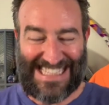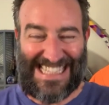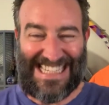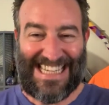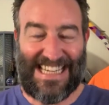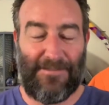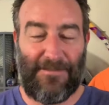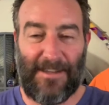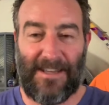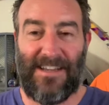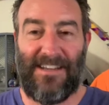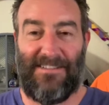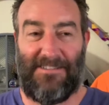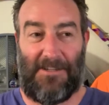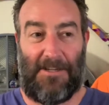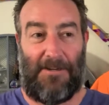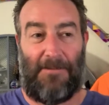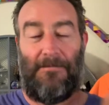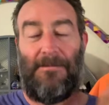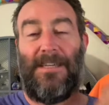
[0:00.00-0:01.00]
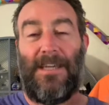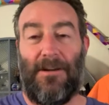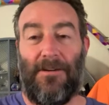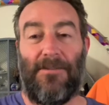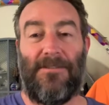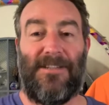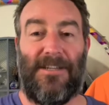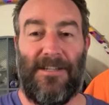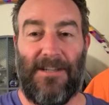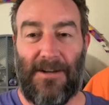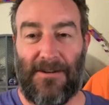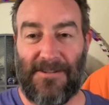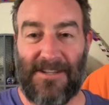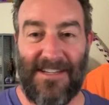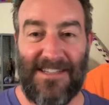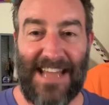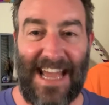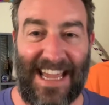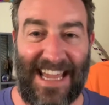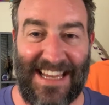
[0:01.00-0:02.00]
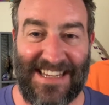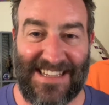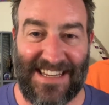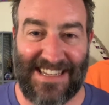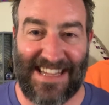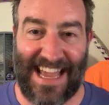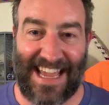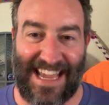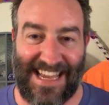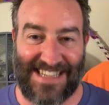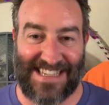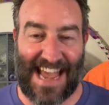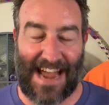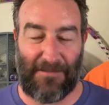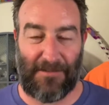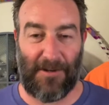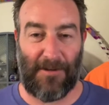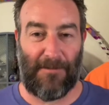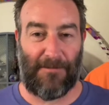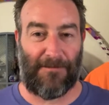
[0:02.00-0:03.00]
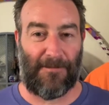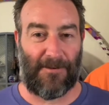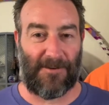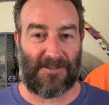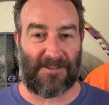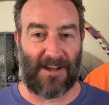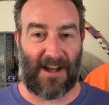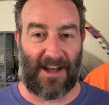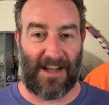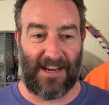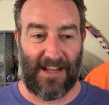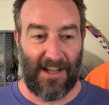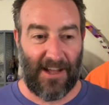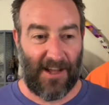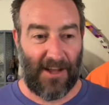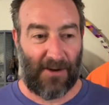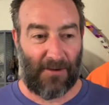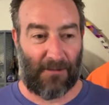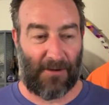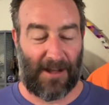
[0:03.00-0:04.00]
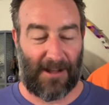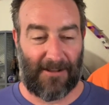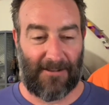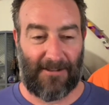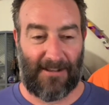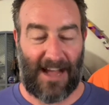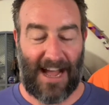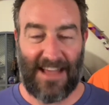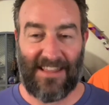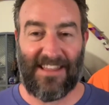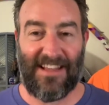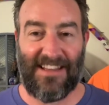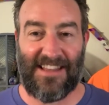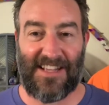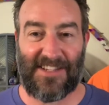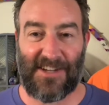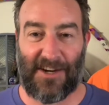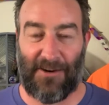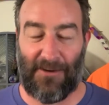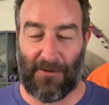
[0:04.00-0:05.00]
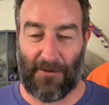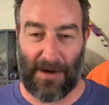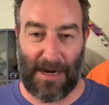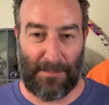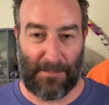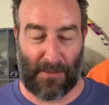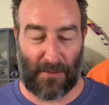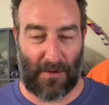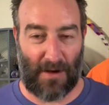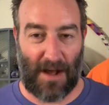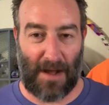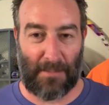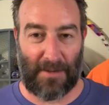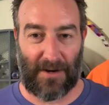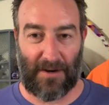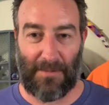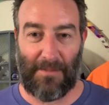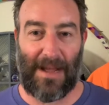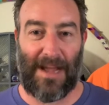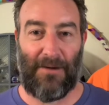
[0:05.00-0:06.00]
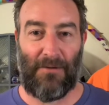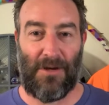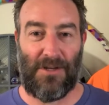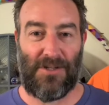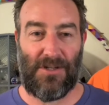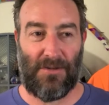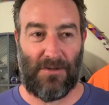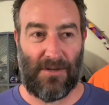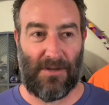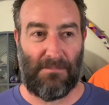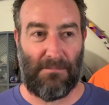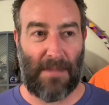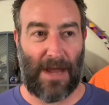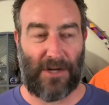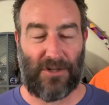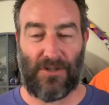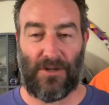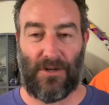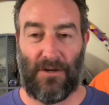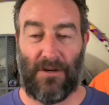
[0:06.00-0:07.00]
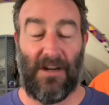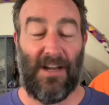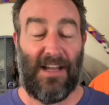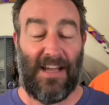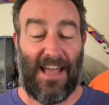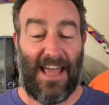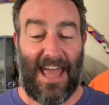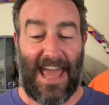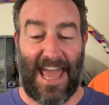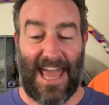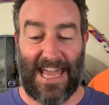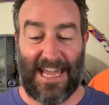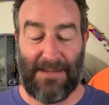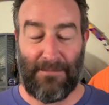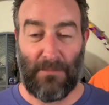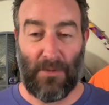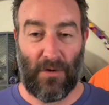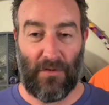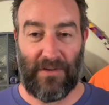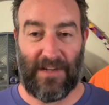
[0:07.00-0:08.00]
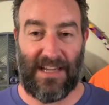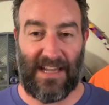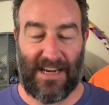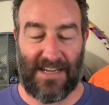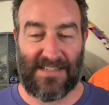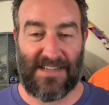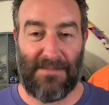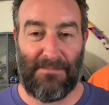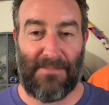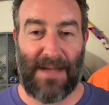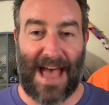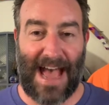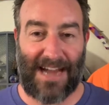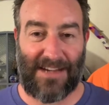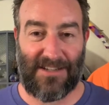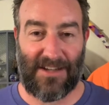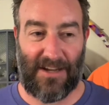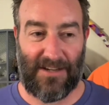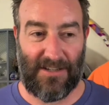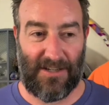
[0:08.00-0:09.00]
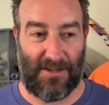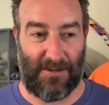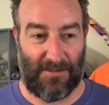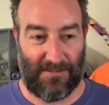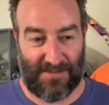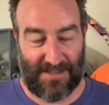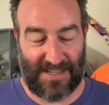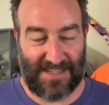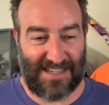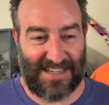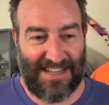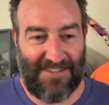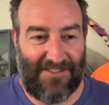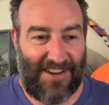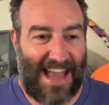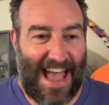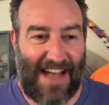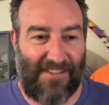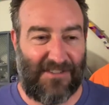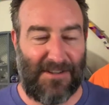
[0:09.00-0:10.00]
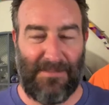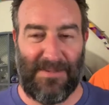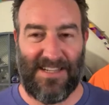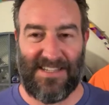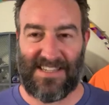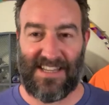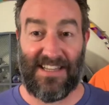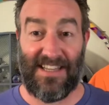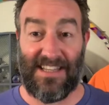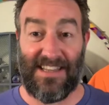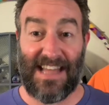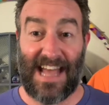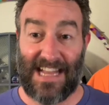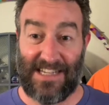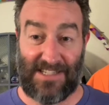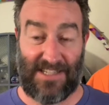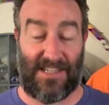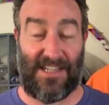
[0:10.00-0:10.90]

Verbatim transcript: Even, you know, years and years and decades and decades after you first saw it, well, I think that's a great barometer by which you could measure a movie and its impact on you. Doesn't even have to be something that's